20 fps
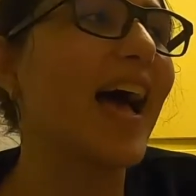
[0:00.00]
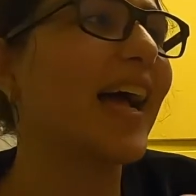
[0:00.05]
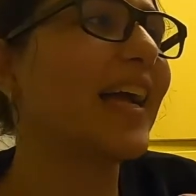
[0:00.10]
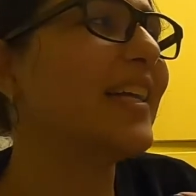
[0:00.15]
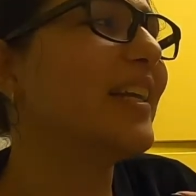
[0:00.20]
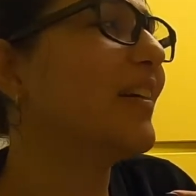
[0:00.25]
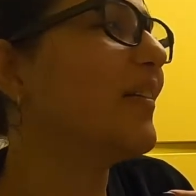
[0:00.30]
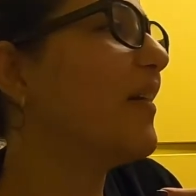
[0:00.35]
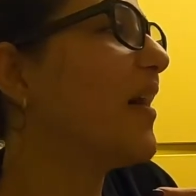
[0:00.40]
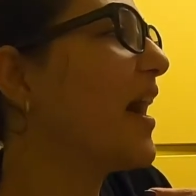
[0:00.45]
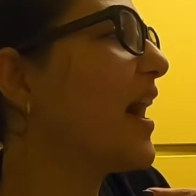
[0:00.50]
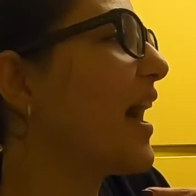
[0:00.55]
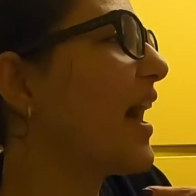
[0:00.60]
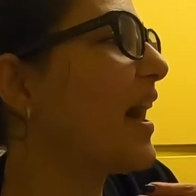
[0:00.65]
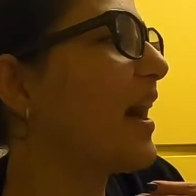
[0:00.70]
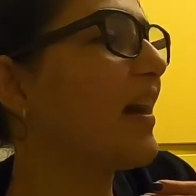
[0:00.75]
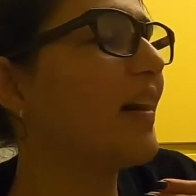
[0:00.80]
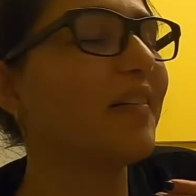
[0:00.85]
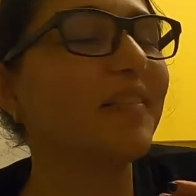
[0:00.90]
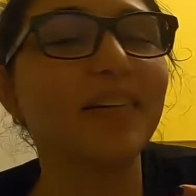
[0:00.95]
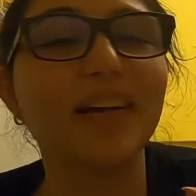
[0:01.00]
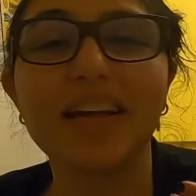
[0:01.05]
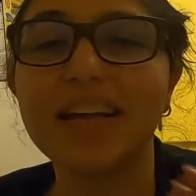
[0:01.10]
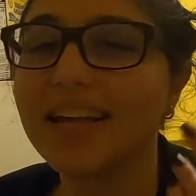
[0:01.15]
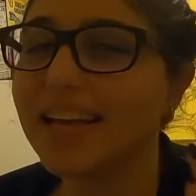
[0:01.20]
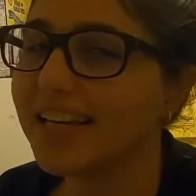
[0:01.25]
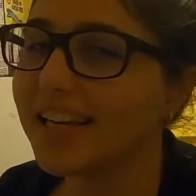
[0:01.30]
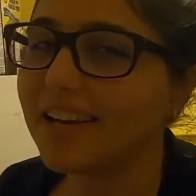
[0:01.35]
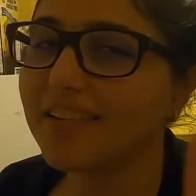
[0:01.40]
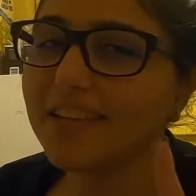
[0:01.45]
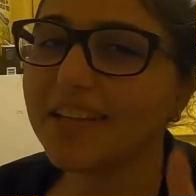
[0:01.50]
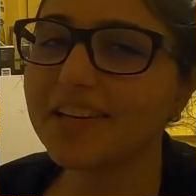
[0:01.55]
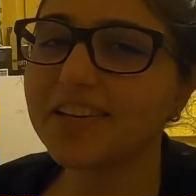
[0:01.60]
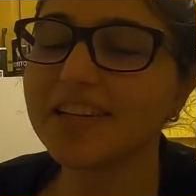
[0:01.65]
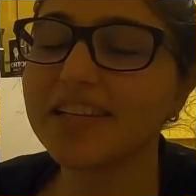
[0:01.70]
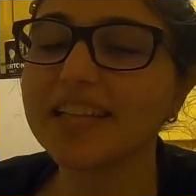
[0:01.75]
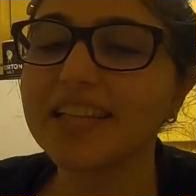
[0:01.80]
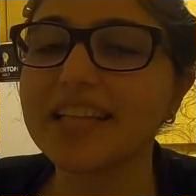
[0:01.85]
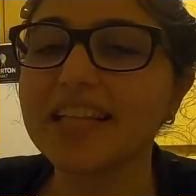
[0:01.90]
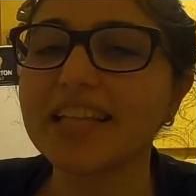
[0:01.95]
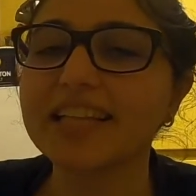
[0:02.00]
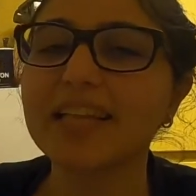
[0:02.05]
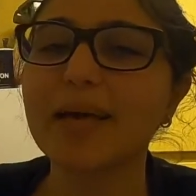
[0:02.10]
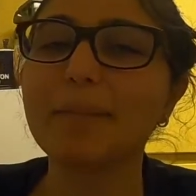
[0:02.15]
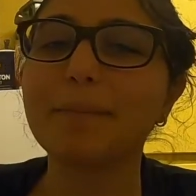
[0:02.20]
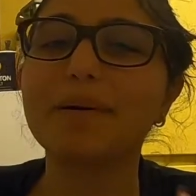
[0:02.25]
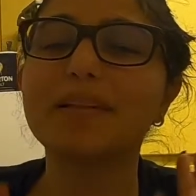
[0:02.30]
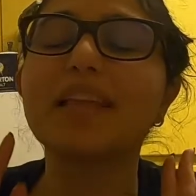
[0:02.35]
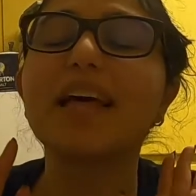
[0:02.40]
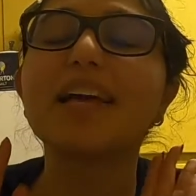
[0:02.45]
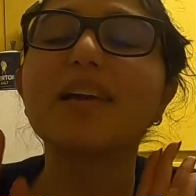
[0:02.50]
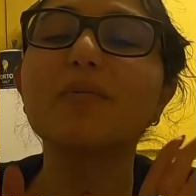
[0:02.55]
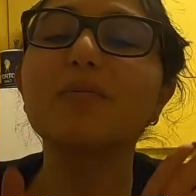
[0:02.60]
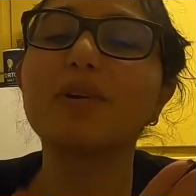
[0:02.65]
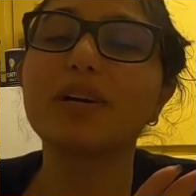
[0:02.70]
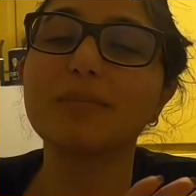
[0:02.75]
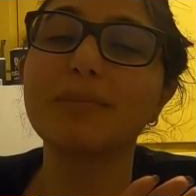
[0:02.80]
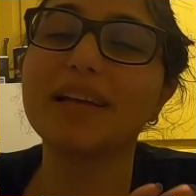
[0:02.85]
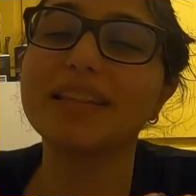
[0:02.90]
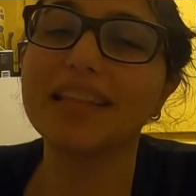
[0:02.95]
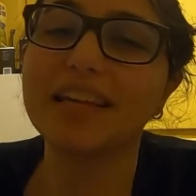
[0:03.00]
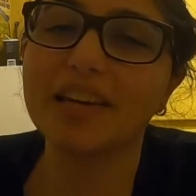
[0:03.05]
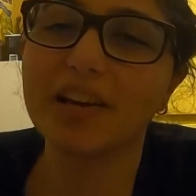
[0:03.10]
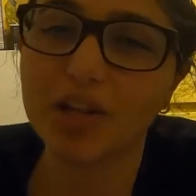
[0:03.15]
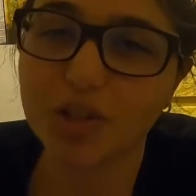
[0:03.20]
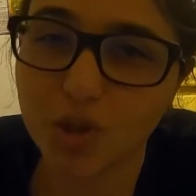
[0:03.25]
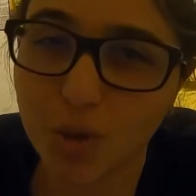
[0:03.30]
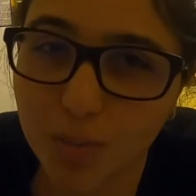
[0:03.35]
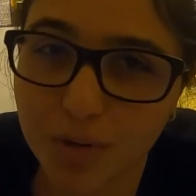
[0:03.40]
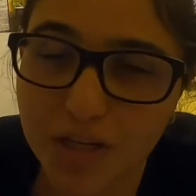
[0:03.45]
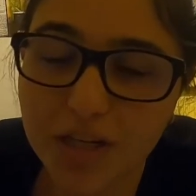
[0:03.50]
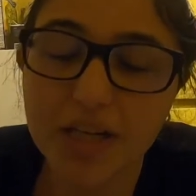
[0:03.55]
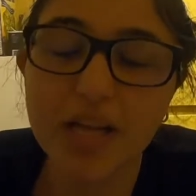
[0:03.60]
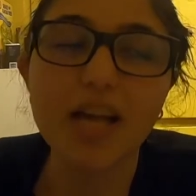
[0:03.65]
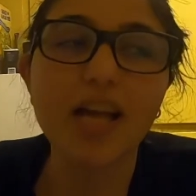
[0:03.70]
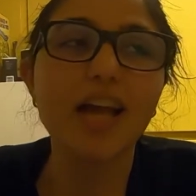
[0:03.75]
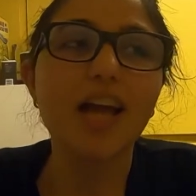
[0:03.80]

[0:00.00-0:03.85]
I don't have an outline or anything like that, but I can worry about that in October.